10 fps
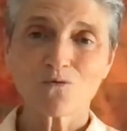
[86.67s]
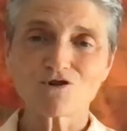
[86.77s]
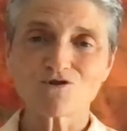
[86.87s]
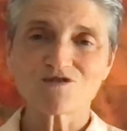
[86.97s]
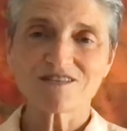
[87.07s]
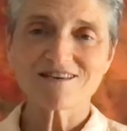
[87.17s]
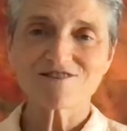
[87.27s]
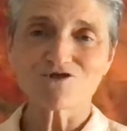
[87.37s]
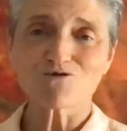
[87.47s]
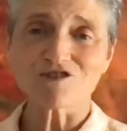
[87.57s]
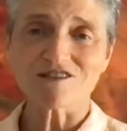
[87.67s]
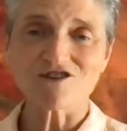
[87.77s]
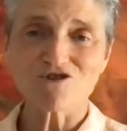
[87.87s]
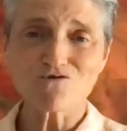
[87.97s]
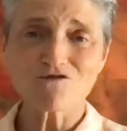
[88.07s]
what you see as your
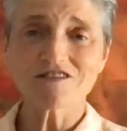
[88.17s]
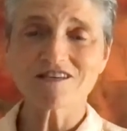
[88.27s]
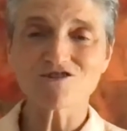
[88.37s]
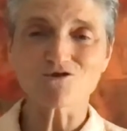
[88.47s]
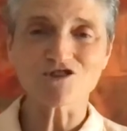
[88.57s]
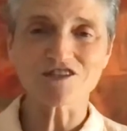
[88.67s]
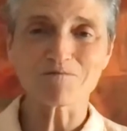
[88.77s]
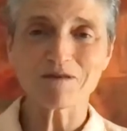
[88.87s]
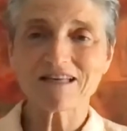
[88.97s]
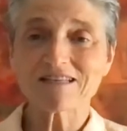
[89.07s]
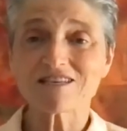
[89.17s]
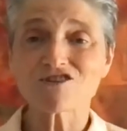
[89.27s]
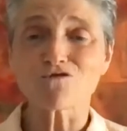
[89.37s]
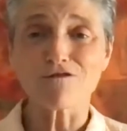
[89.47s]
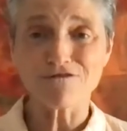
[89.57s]
security, your stability,
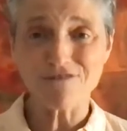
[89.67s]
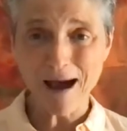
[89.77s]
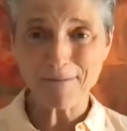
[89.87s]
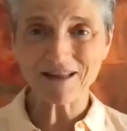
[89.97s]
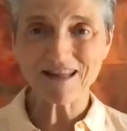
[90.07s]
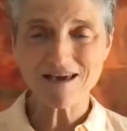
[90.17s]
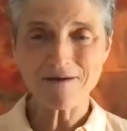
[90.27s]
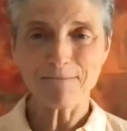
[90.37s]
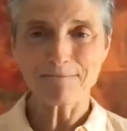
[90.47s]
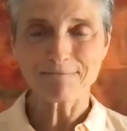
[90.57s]
your family,